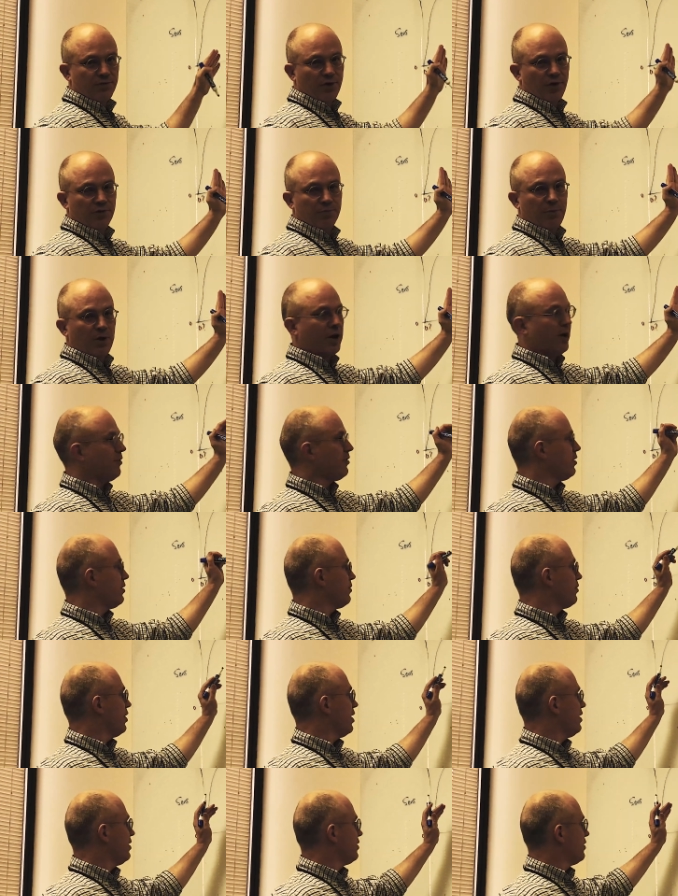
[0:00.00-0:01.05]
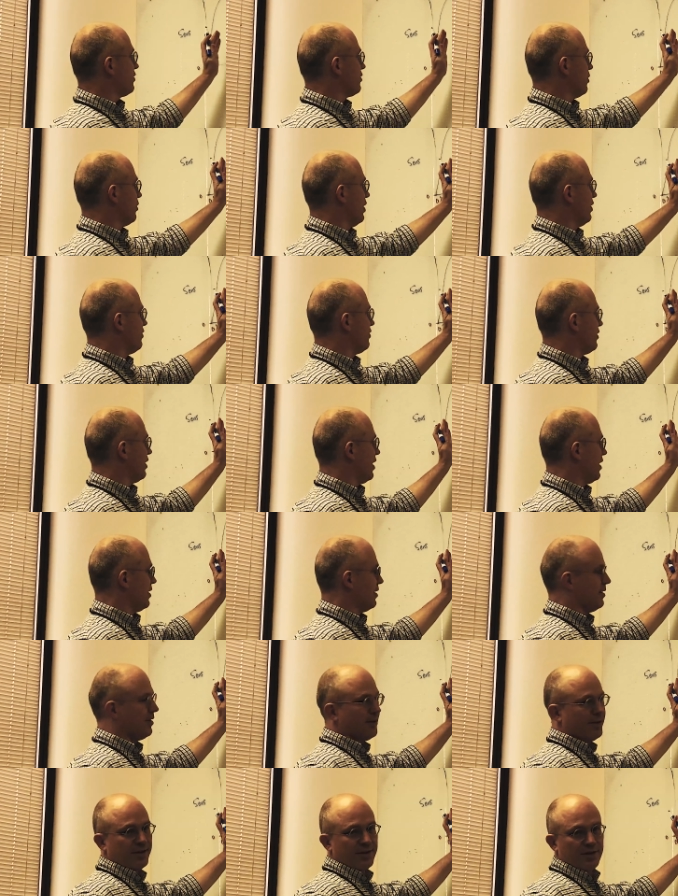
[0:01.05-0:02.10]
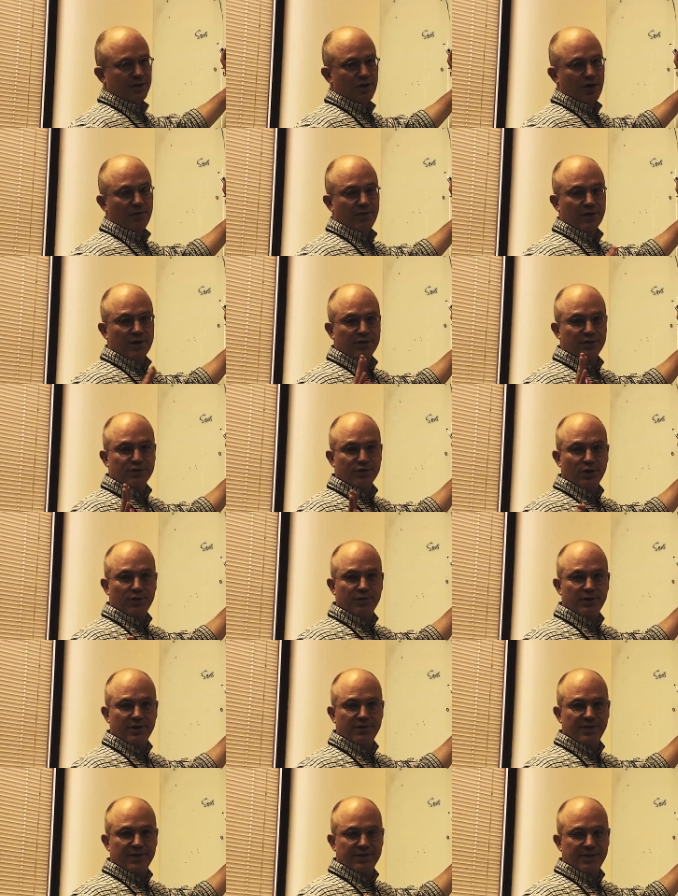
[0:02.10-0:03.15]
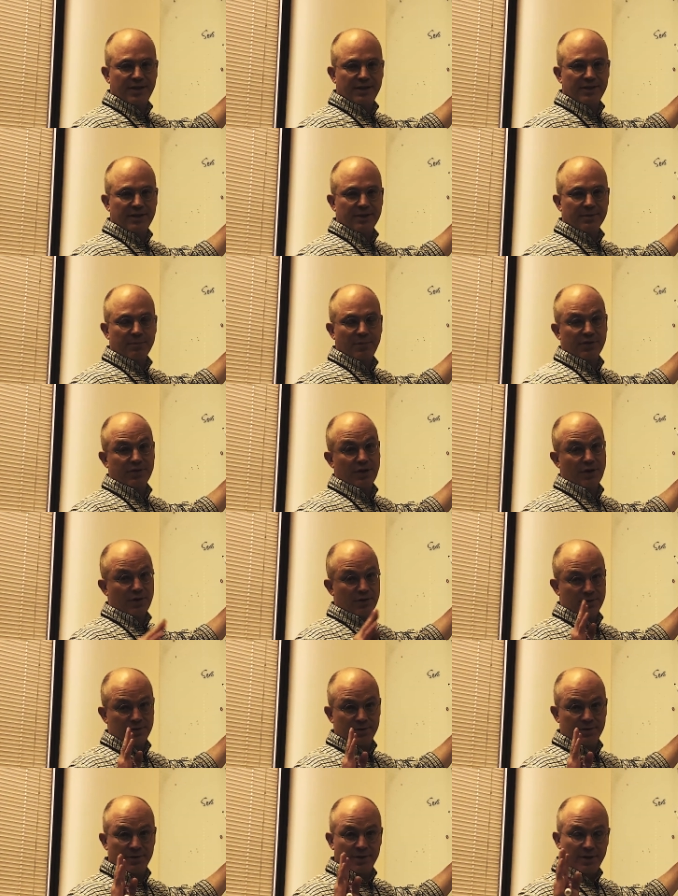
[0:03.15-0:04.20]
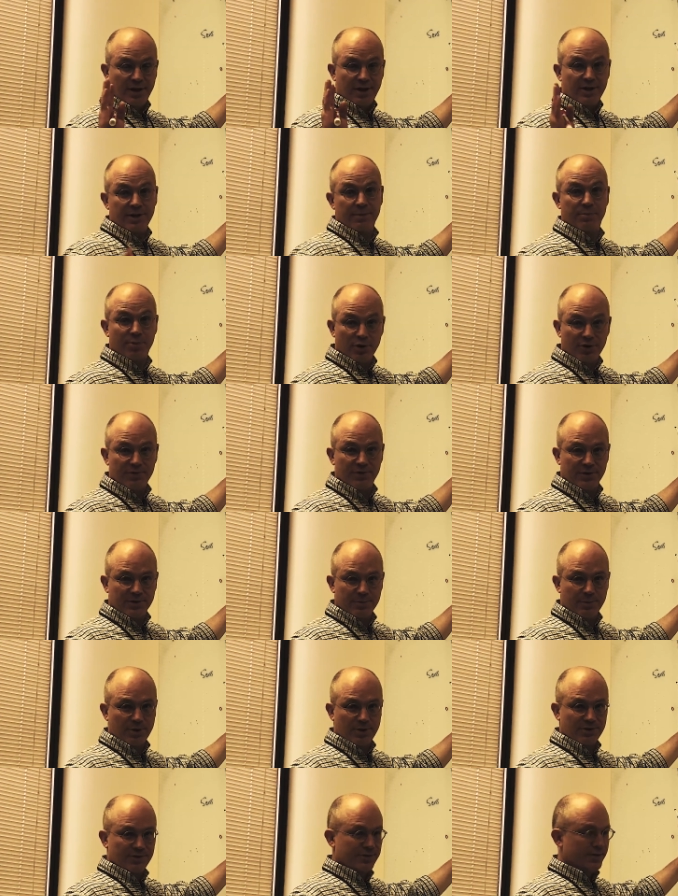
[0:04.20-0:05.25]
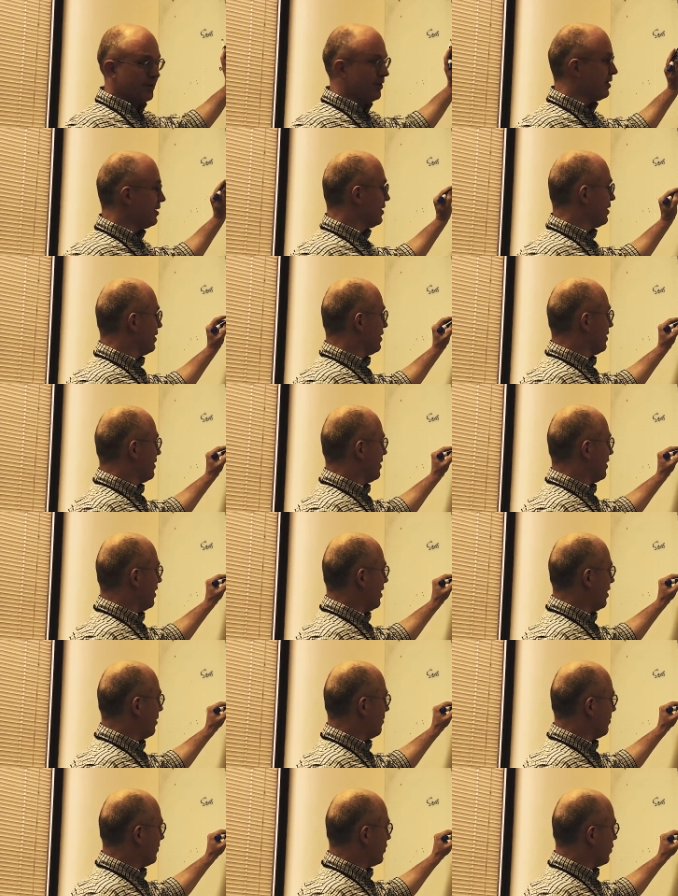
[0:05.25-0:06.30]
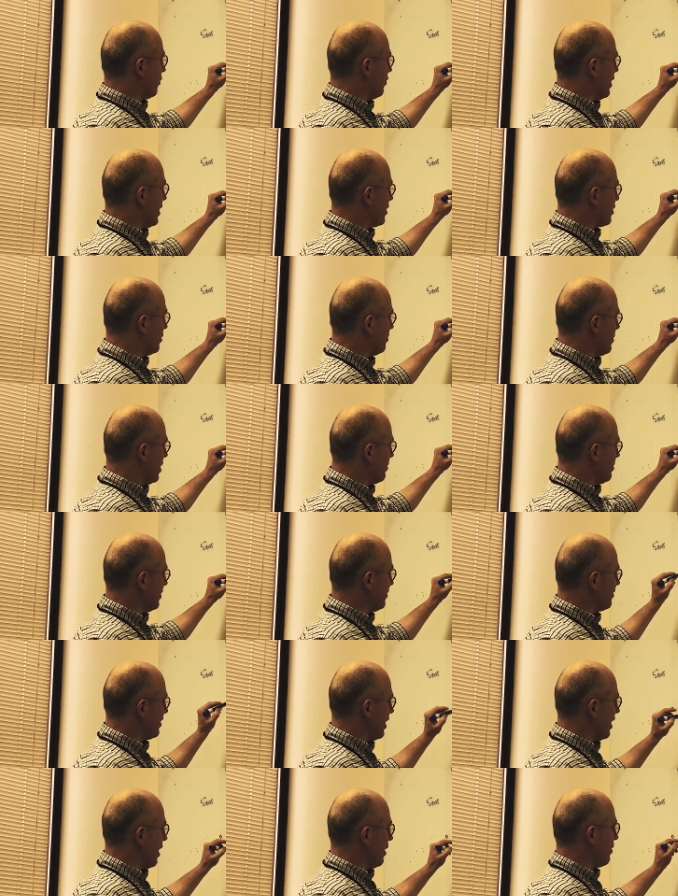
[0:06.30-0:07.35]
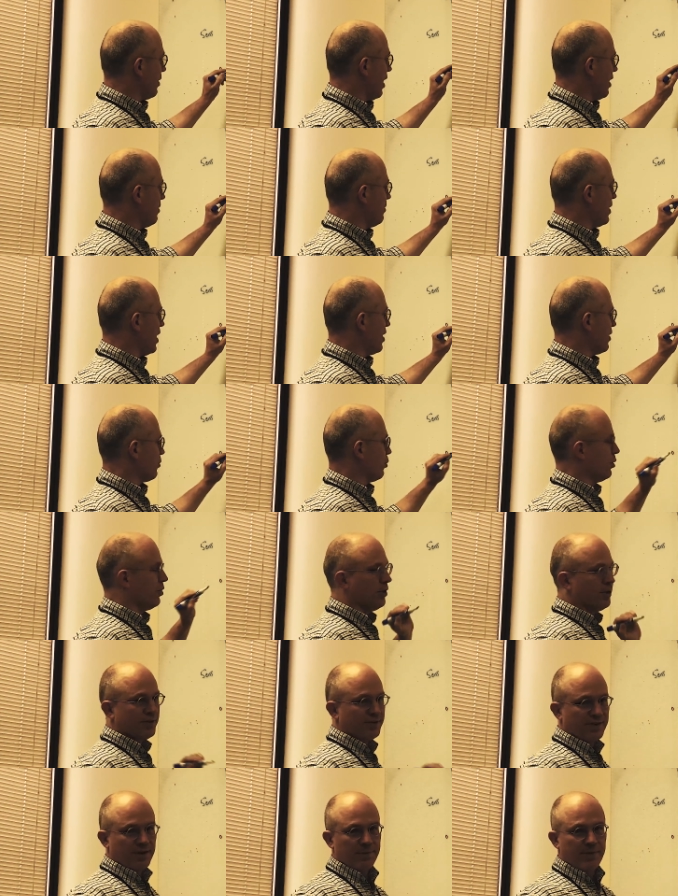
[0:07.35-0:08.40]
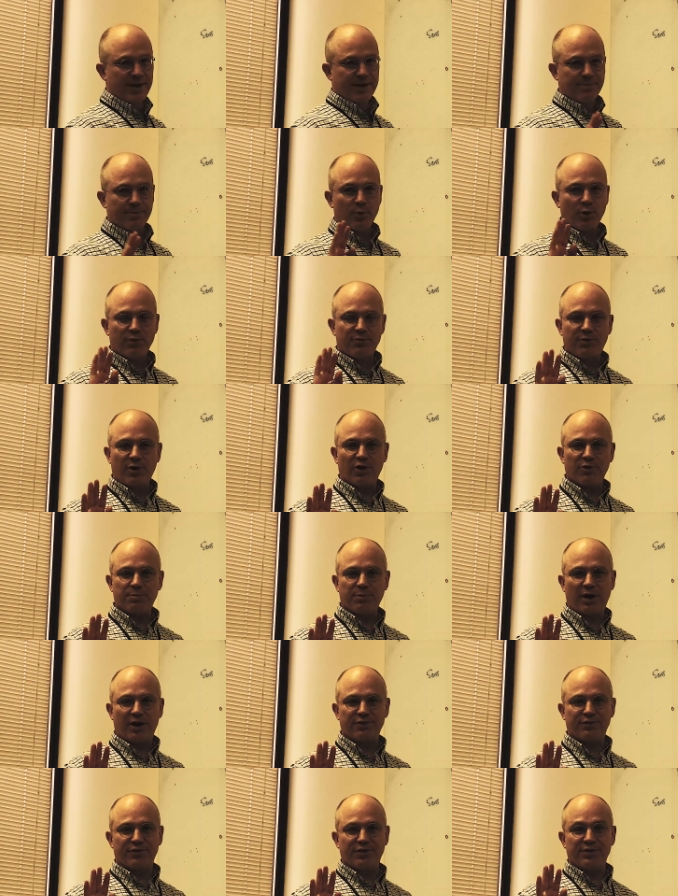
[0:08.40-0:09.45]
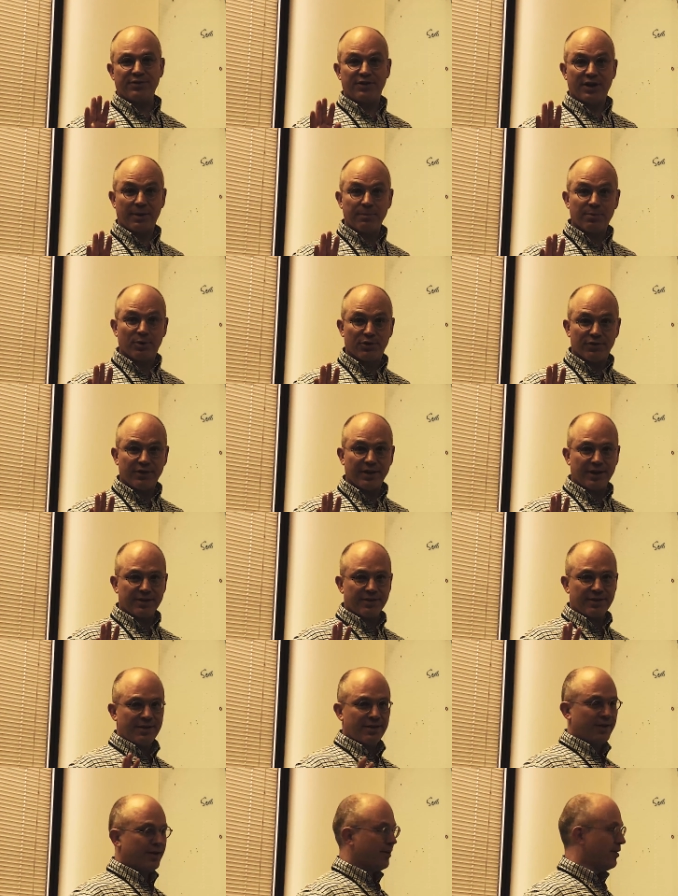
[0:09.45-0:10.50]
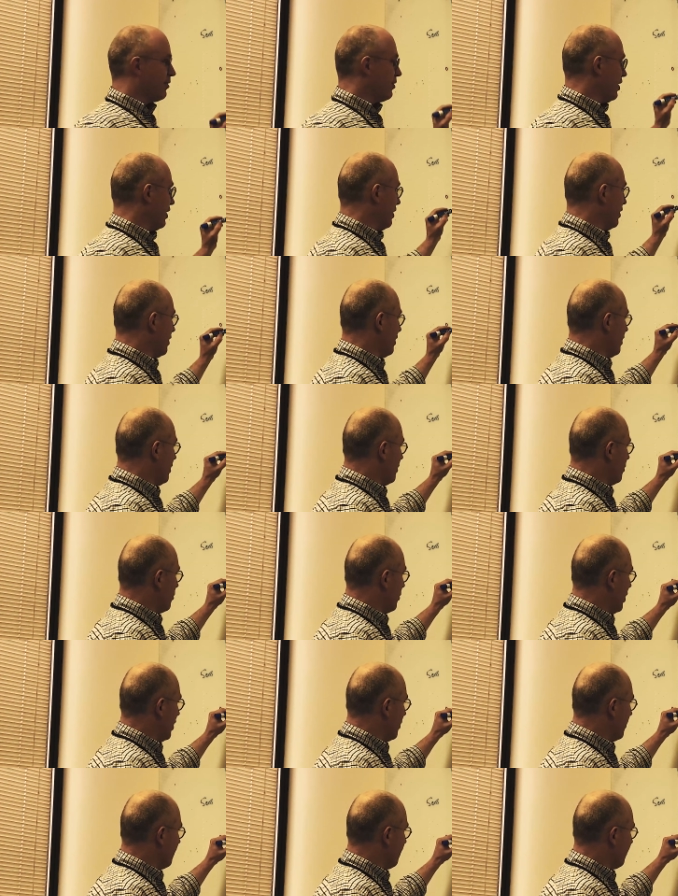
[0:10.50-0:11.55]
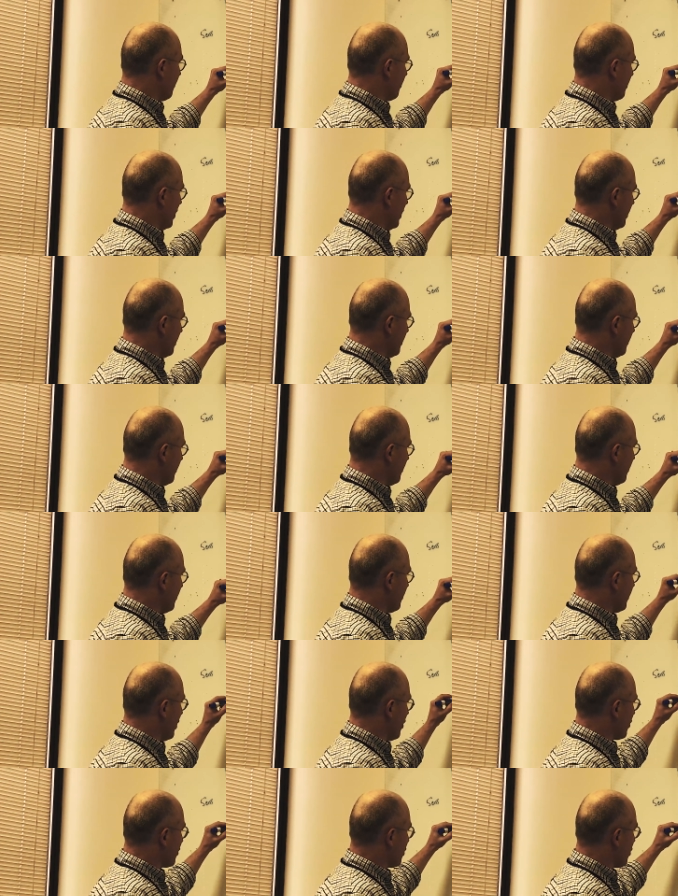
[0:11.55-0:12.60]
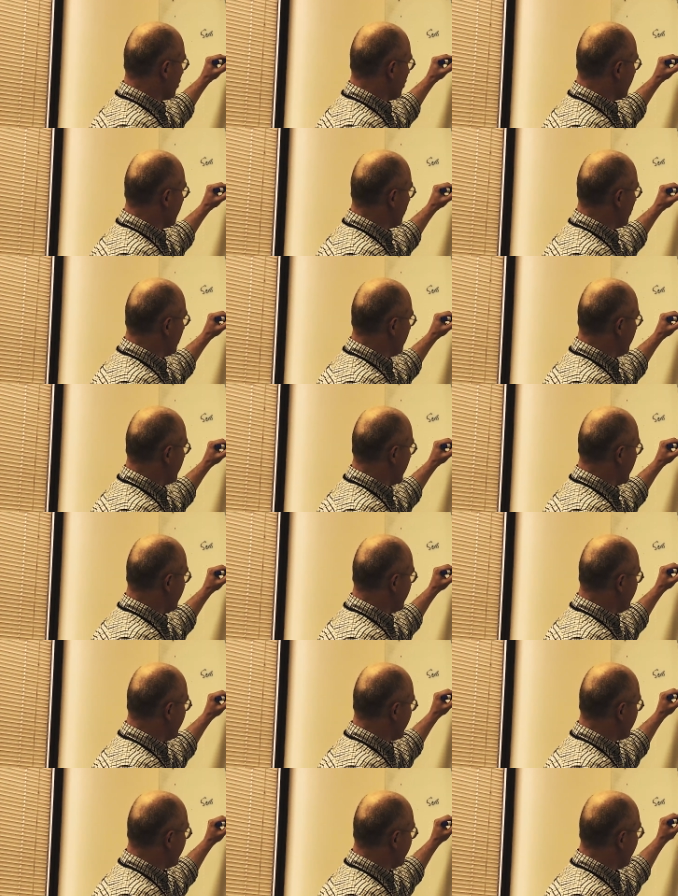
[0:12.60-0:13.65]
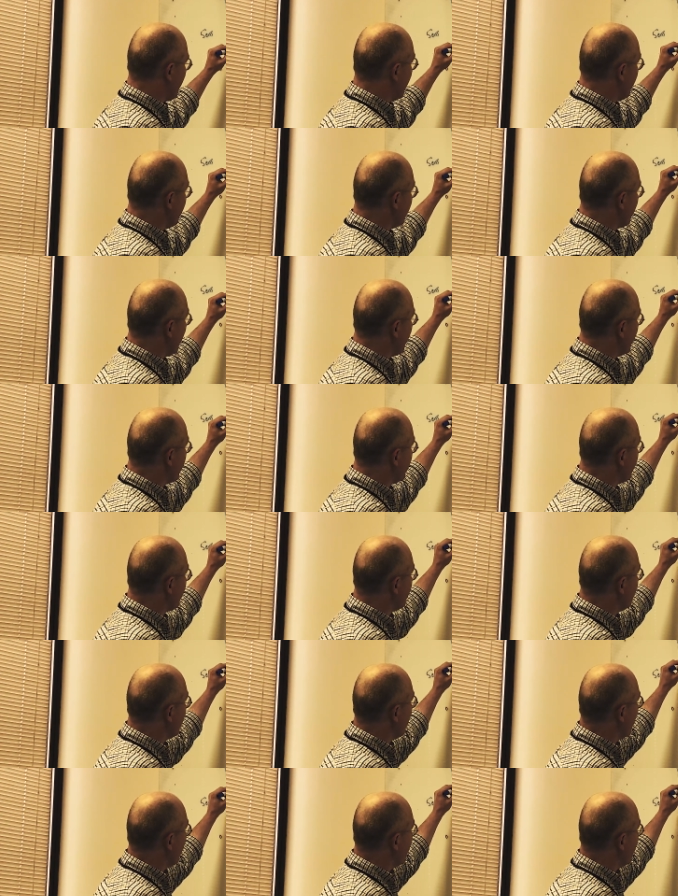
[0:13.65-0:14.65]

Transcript: false positive rate. So mm-hmm. let's say you have a conservative attending, but they're an imperfect person. Mm-hmm. Um, so they could maybe say, I, am not willing to make more false positives than 10%, percent mm hmm right? Mm-hmm. Well, but their curve would then dictate that, you